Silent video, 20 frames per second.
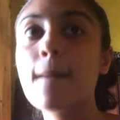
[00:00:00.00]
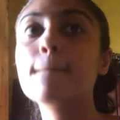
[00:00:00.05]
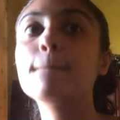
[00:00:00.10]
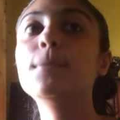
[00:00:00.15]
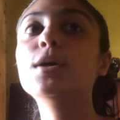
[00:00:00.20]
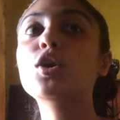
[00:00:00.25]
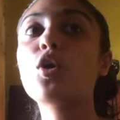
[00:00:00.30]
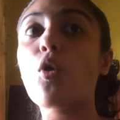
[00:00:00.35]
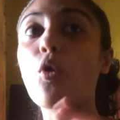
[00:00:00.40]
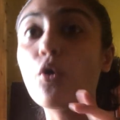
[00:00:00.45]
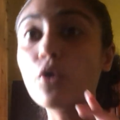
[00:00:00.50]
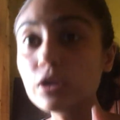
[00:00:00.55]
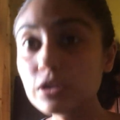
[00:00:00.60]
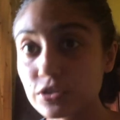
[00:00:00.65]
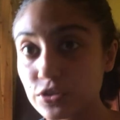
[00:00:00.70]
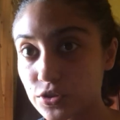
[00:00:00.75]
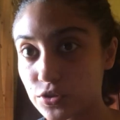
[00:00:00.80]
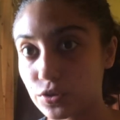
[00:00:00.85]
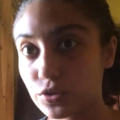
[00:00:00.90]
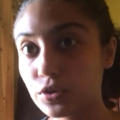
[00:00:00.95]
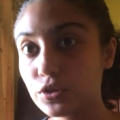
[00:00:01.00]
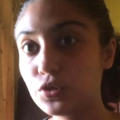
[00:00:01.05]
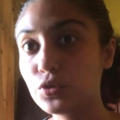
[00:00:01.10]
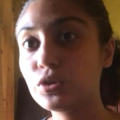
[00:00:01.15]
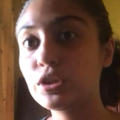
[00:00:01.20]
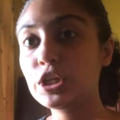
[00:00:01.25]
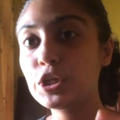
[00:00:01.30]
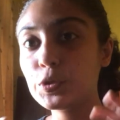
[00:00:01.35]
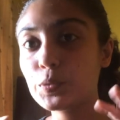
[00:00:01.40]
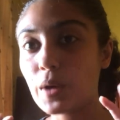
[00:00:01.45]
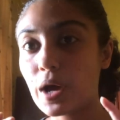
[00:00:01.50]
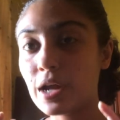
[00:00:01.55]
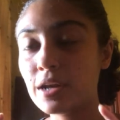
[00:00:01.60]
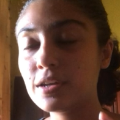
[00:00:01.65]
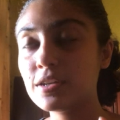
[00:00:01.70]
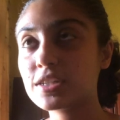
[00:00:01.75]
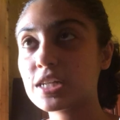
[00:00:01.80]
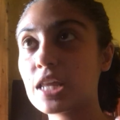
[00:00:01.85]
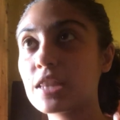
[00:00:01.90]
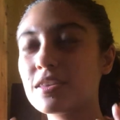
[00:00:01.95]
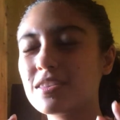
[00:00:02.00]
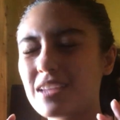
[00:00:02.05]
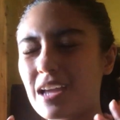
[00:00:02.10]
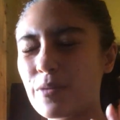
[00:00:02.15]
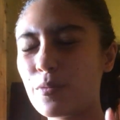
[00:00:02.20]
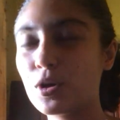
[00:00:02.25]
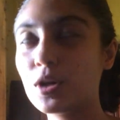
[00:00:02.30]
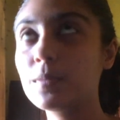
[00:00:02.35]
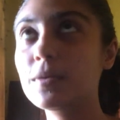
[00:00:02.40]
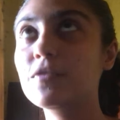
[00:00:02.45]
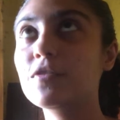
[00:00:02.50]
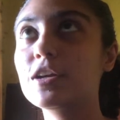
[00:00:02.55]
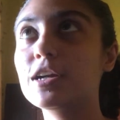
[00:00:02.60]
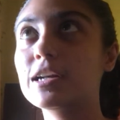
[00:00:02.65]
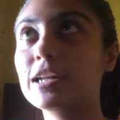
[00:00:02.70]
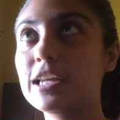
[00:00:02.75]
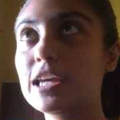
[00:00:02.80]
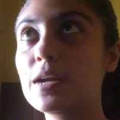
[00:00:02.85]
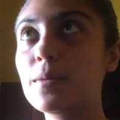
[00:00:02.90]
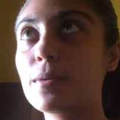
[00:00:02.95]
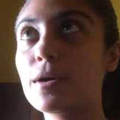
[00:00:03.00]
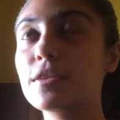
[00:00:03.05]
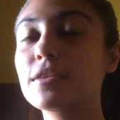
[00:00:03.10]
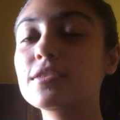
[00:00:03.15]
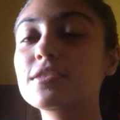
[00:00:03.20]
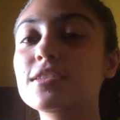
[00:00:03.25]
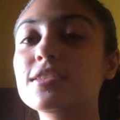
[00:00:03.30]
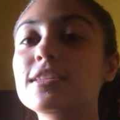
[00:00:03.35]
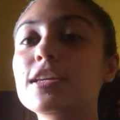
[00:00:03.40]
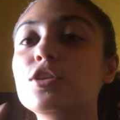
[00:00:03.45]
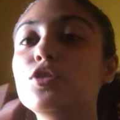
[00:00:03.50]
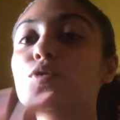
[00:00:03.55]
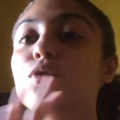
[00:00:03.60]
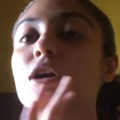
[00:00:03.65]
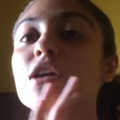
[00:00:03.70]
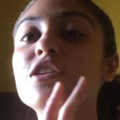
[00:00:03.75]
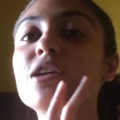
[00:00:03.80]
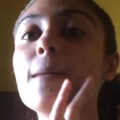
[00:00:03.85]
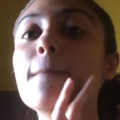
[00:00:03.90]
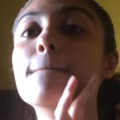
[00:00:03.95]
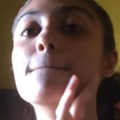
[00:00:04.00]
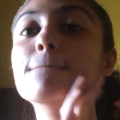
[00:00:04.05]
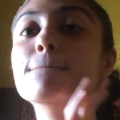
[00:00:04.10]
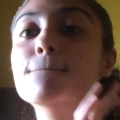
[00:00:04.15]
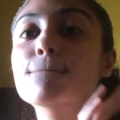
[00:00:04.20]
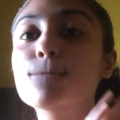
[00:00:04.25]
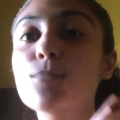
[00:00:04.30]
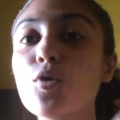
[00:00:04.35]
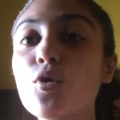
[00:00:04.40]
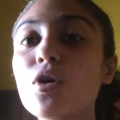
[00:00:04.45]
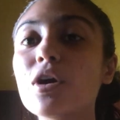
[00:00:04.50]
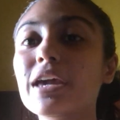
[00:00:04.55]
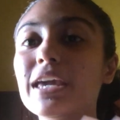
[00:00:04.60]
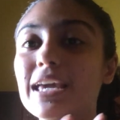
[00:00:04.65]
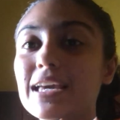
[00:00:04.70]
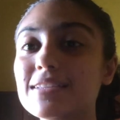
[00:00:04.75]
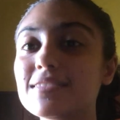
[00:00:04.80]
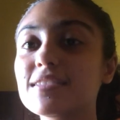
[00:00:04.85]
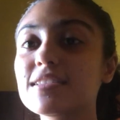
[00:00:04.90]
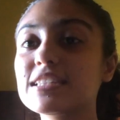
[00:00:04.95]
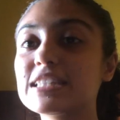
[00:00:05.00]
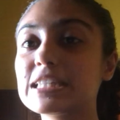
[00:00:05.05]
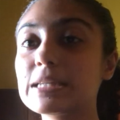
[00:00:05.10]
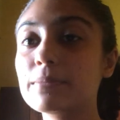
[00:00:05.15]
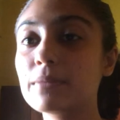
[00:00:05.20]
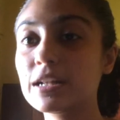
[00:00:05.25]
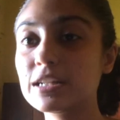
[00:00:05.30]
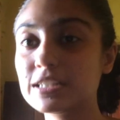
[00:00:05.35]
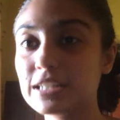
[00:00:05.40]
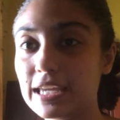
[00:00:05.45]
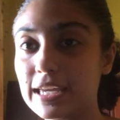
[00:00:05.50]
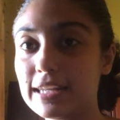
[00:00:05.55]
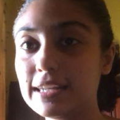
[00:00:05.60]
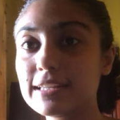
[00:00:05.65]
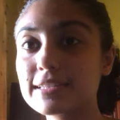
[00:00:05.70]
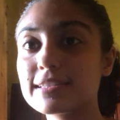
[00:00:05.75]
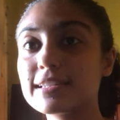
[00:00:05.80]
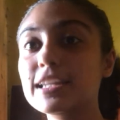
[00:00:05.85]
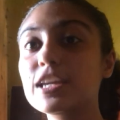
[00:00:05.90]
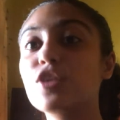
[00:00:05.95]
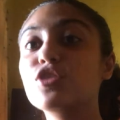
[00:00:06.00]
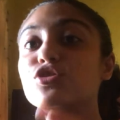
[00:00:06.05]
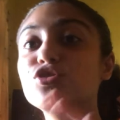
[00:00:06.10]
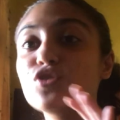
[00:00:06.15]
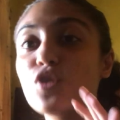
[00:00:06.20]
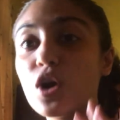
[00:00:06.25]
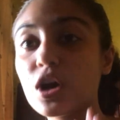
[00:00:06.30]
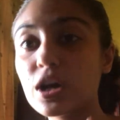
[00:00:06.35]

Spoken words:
But also you need to understand, I want to be very clear about this, is that you can run more cases simultaneously on your